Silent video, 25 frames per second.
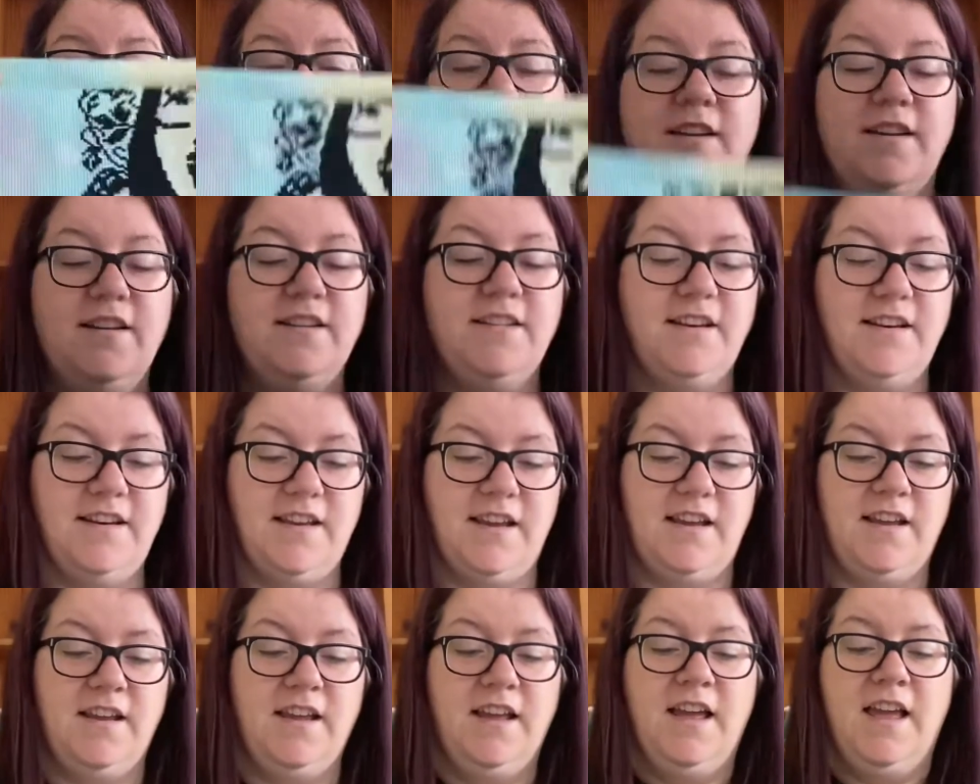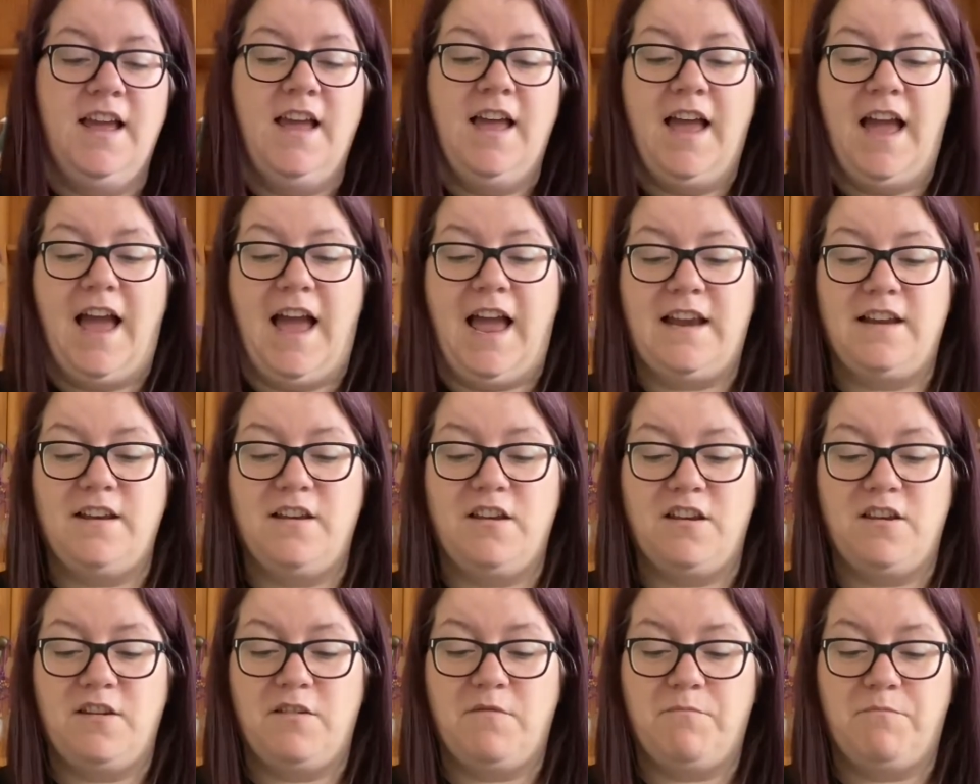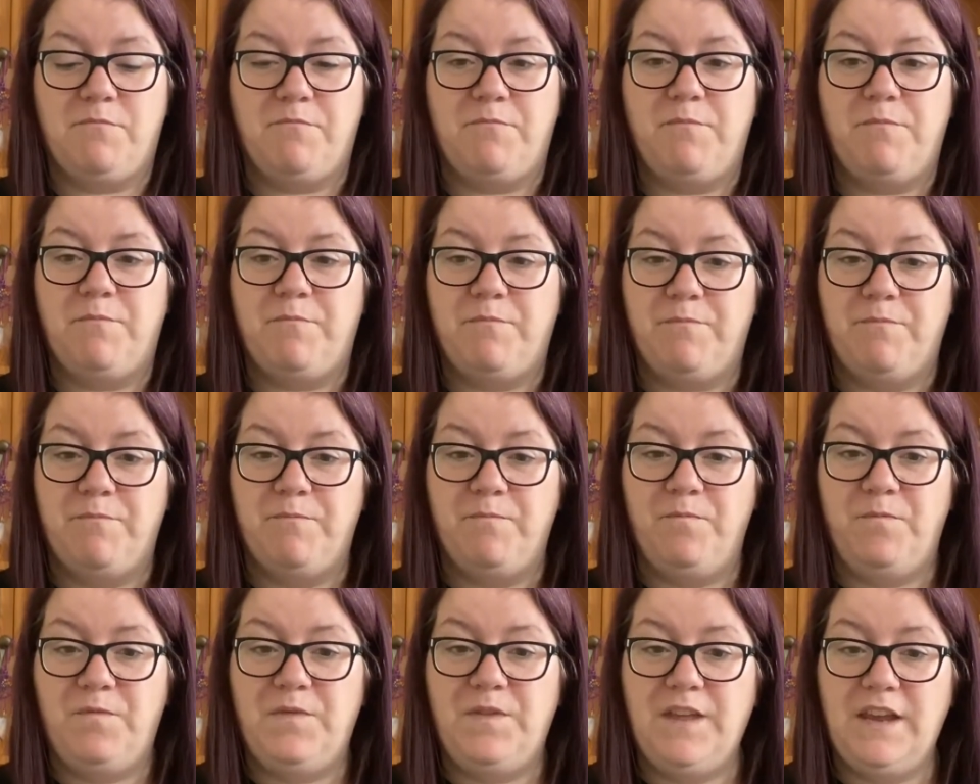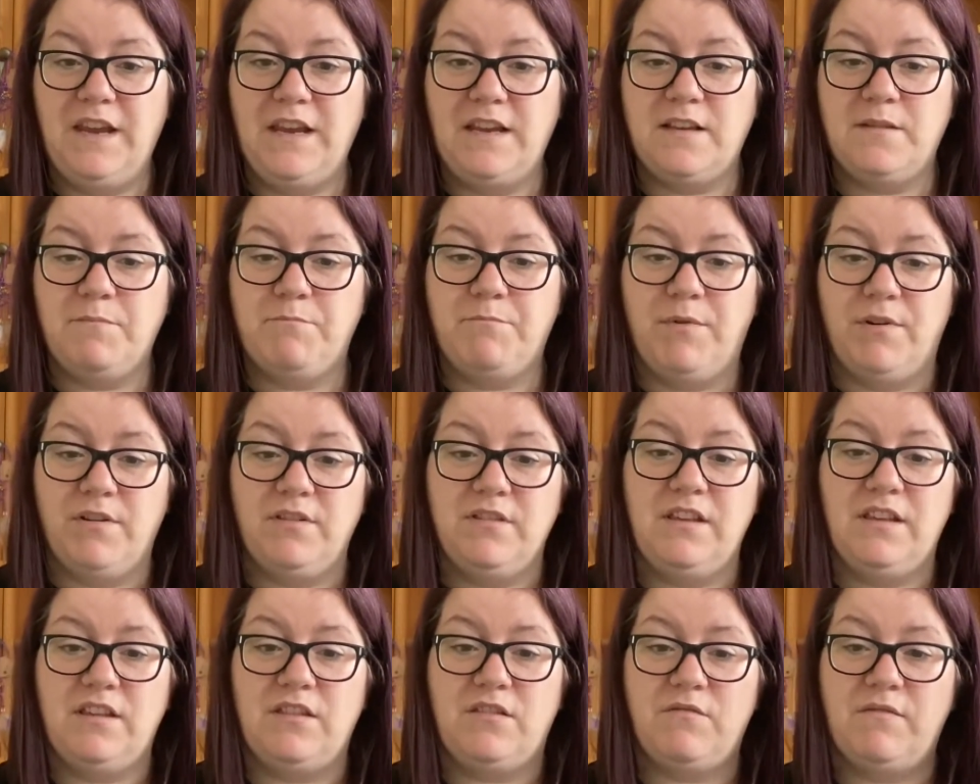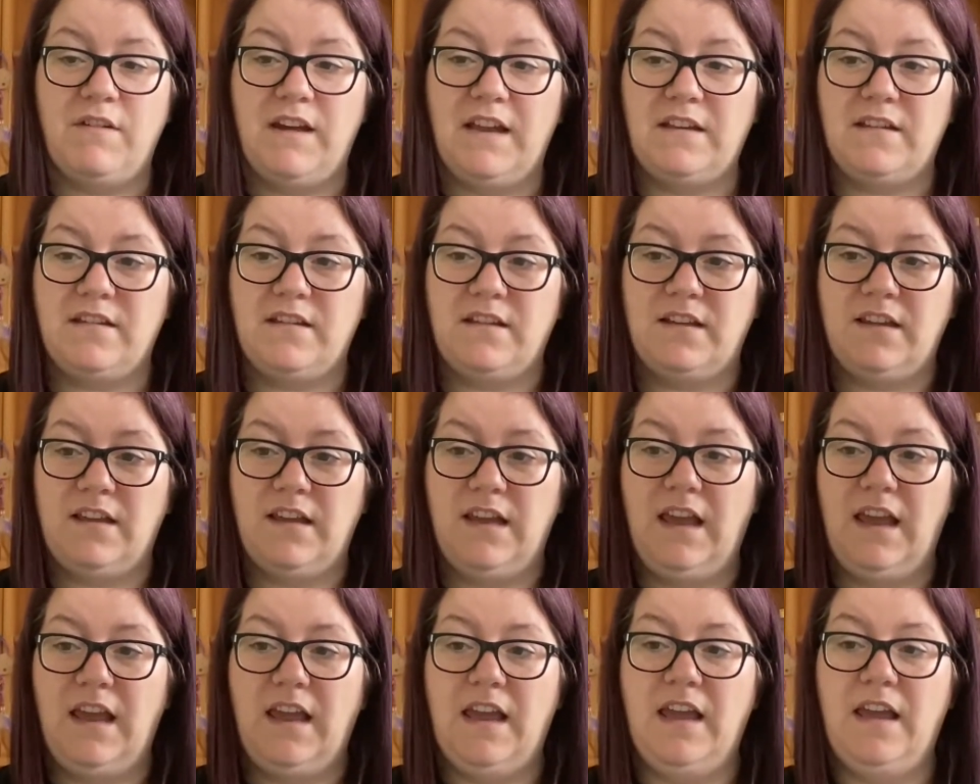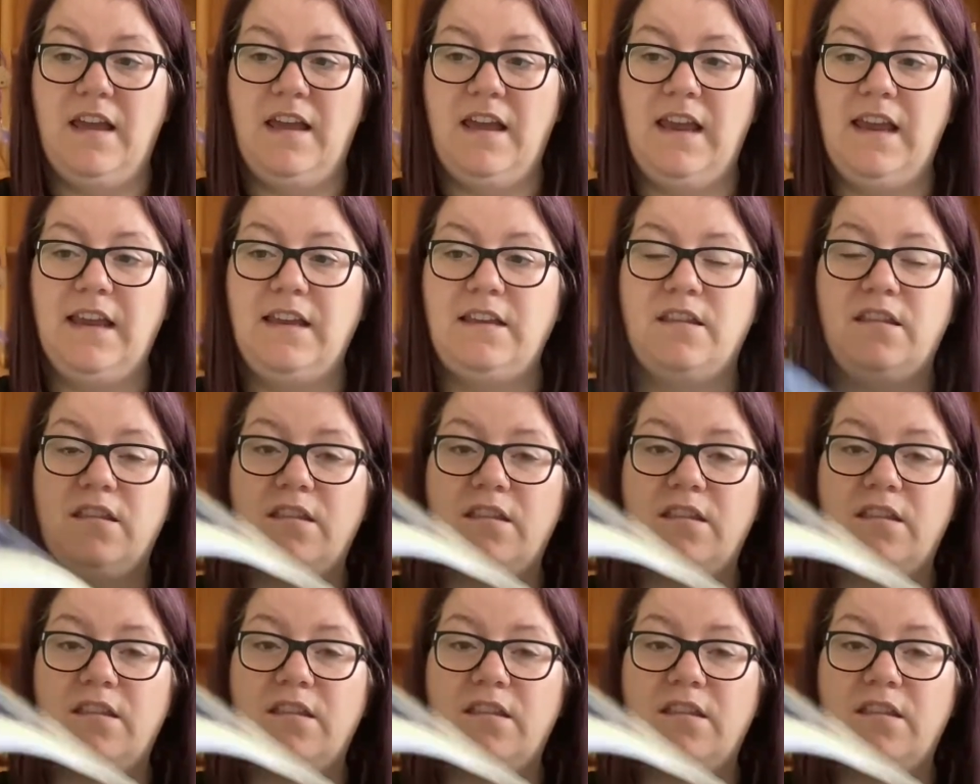good, isn't it? And this bothy thread kit is